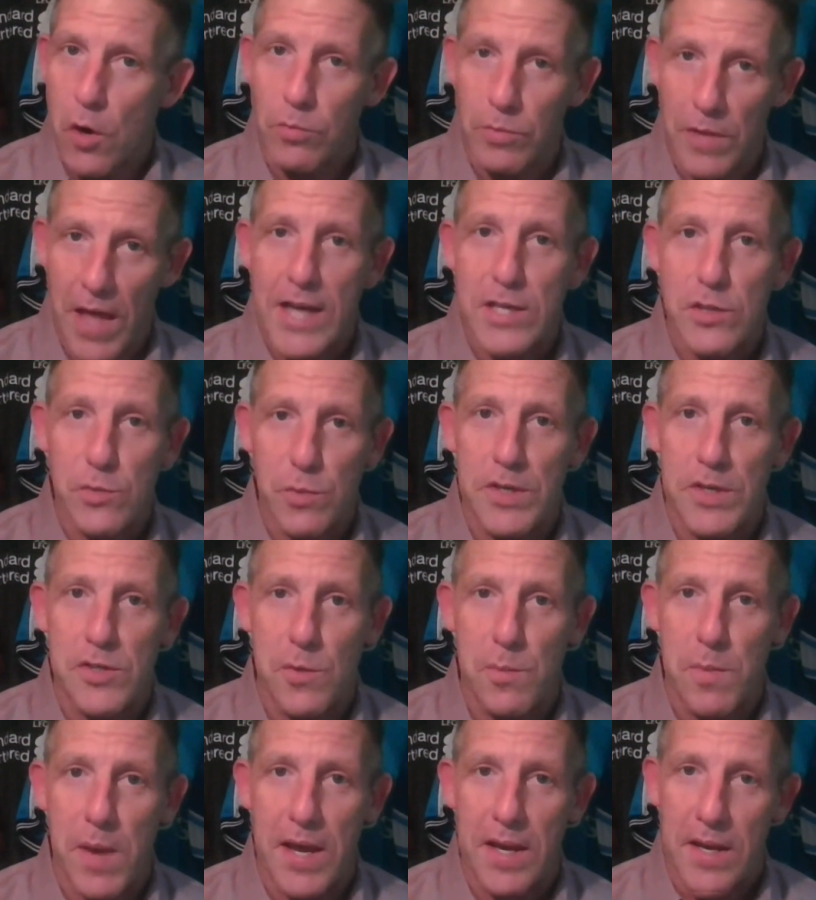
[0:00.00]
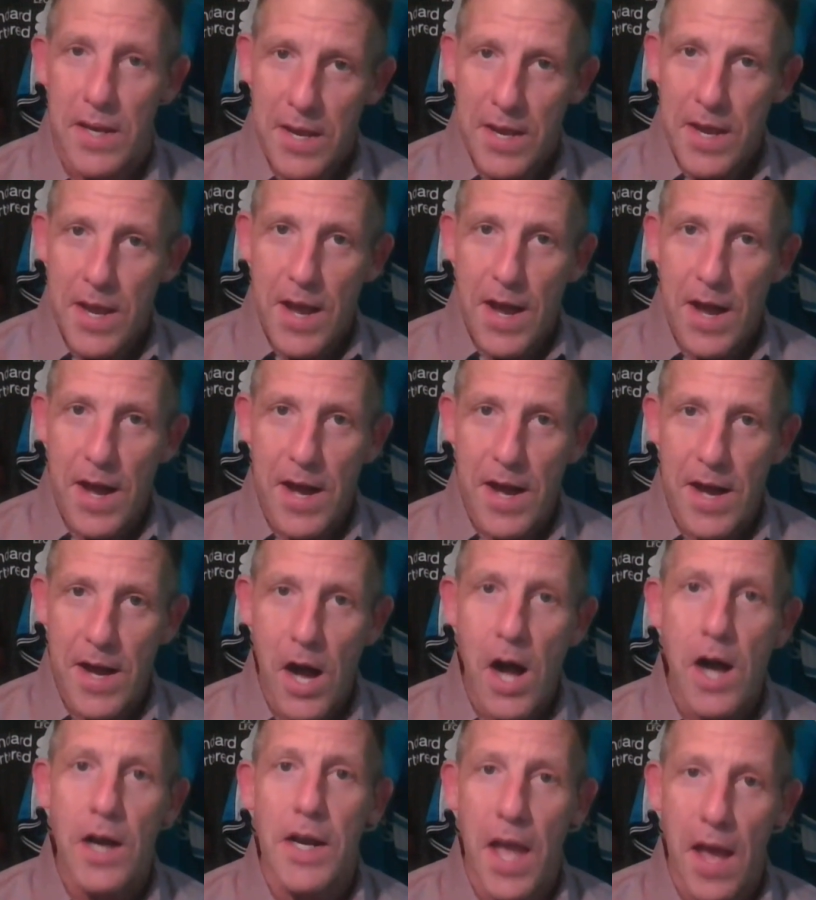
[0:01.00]
Last week's debate
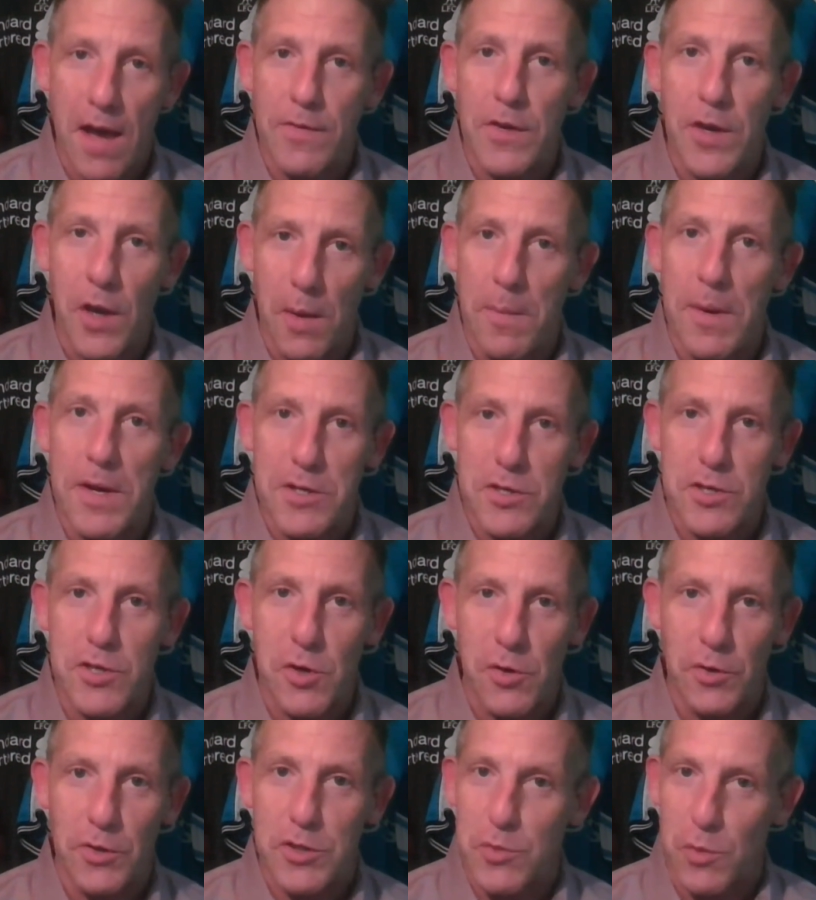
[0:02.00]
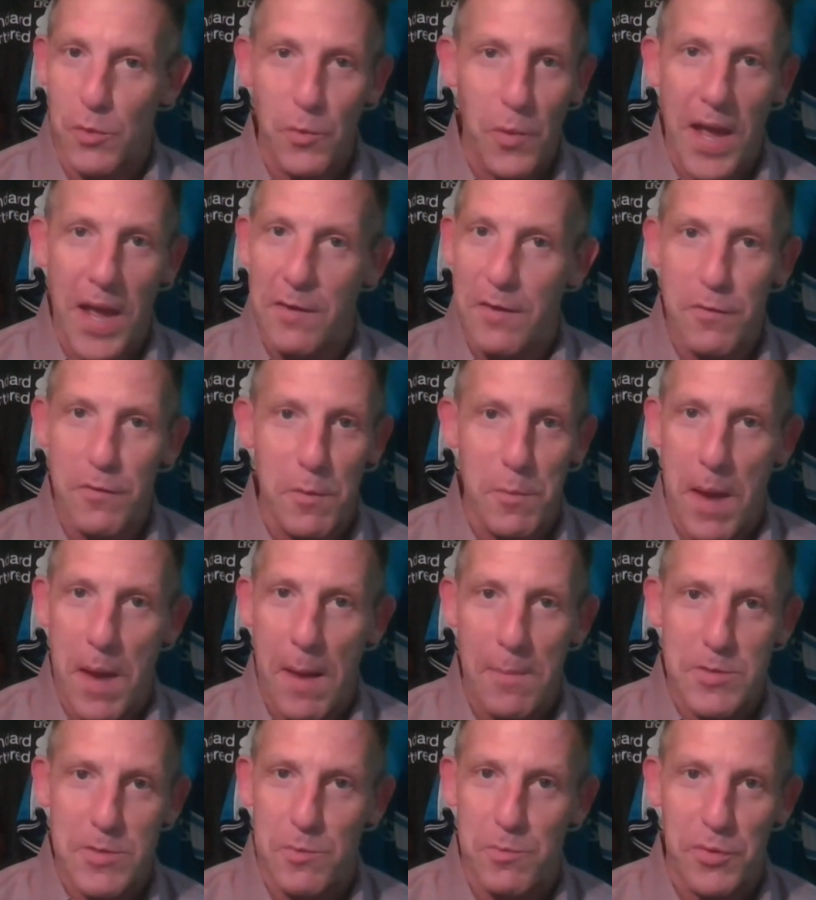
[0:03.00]
hung heavy on my shoulders. We're waiting for
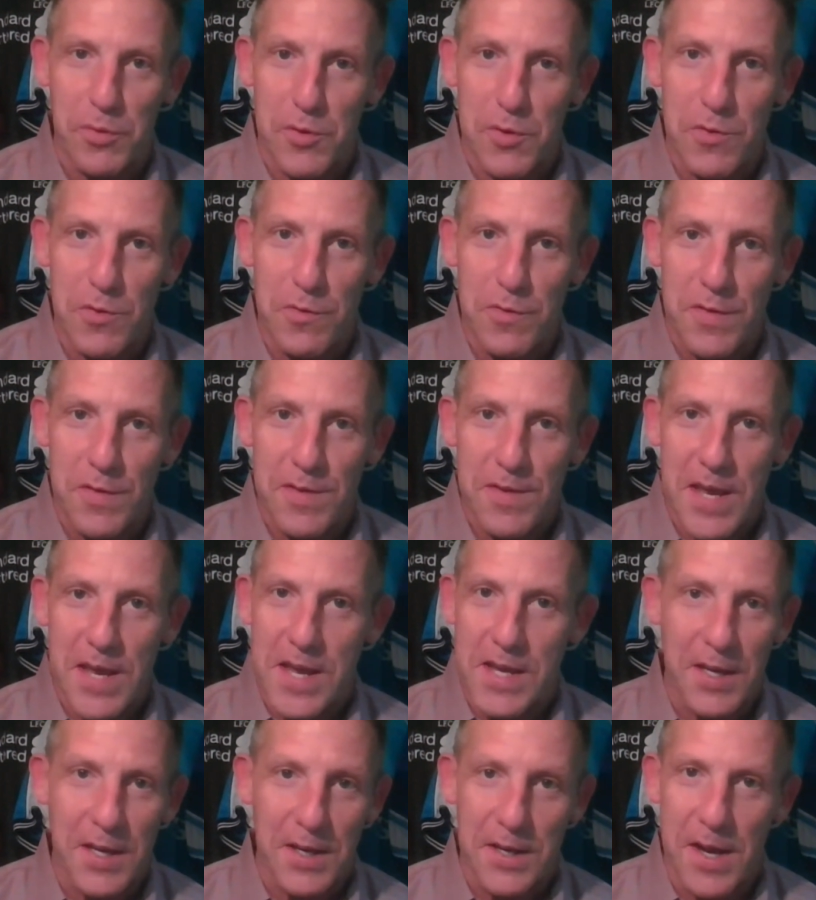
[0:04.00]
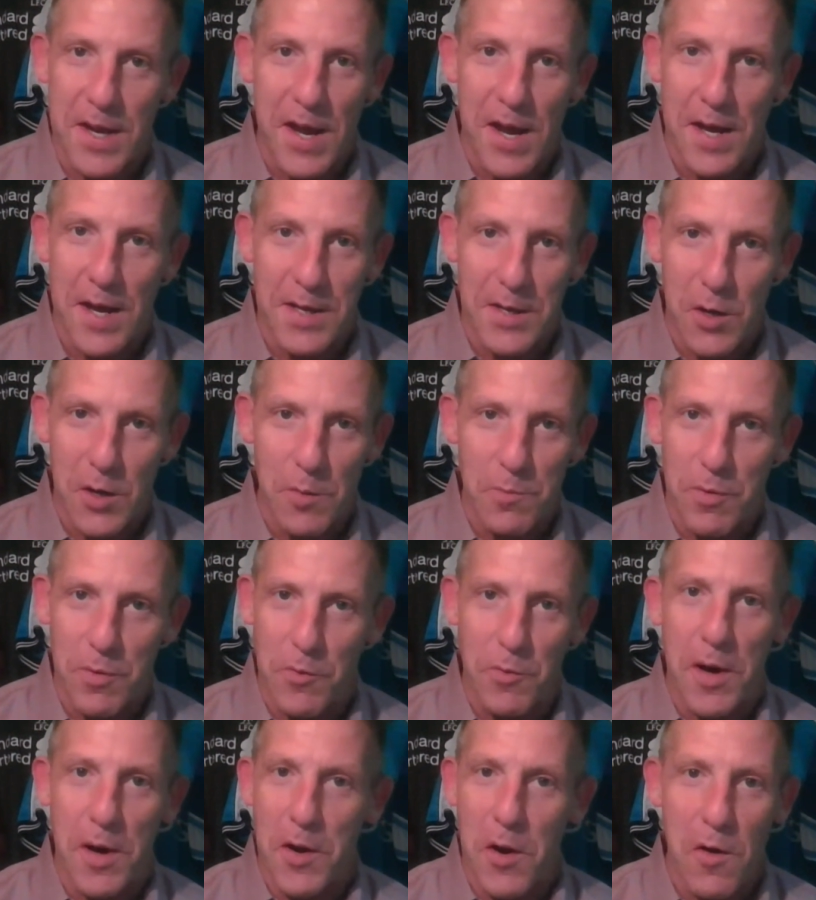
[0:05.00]
Pep to prove he can, put
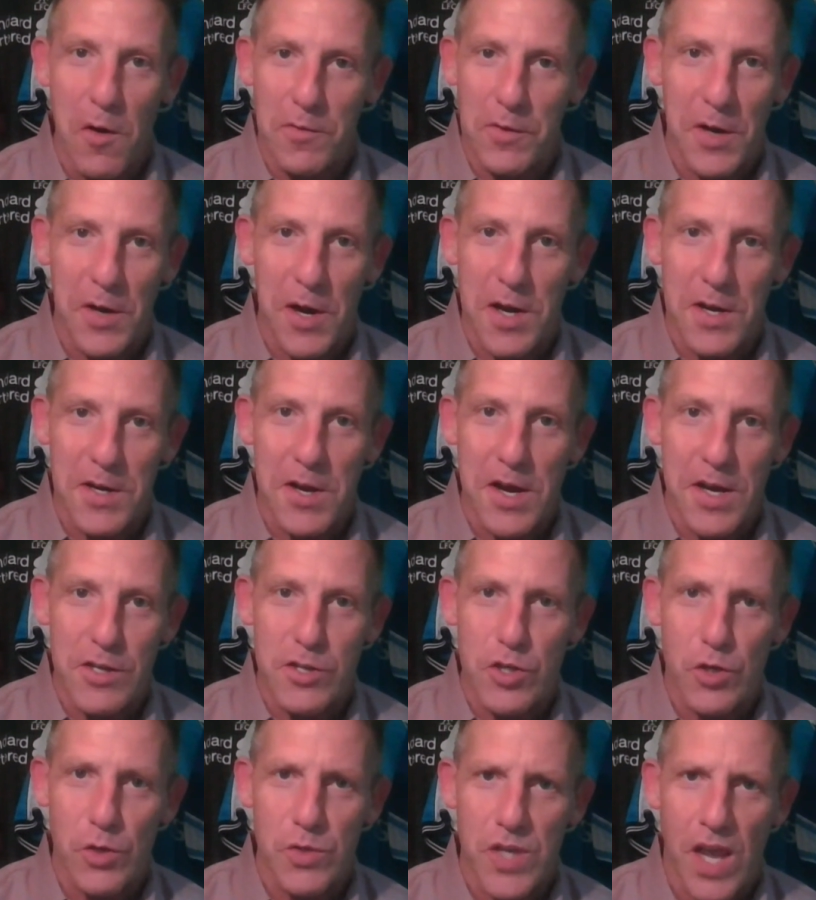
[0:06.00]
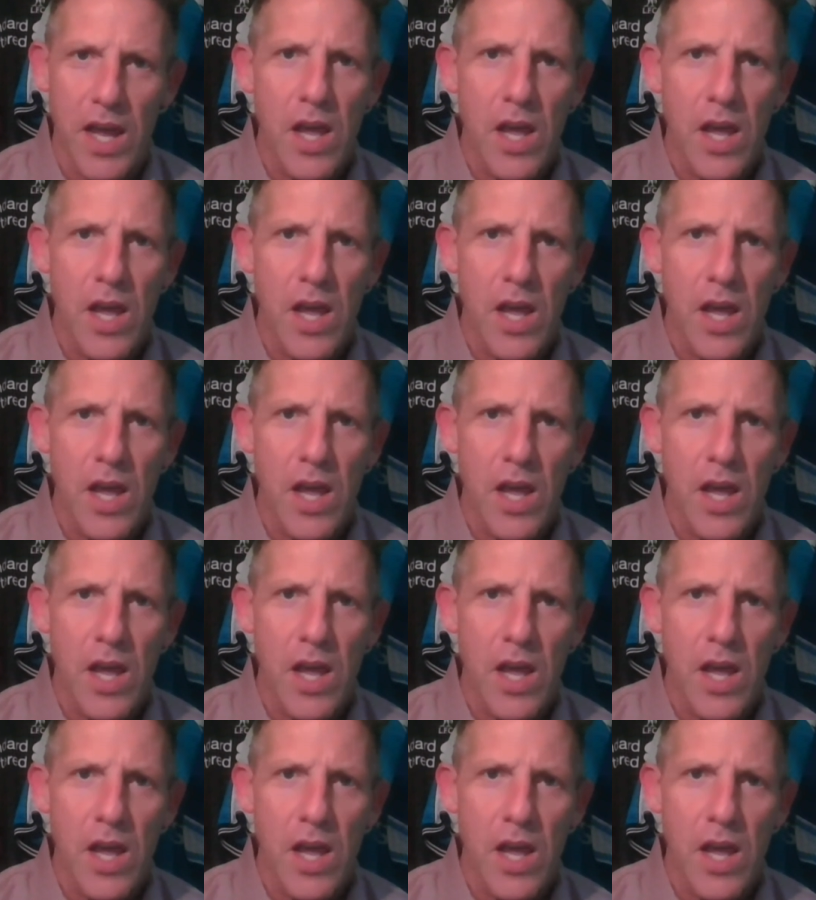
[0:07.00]
one over on Jose.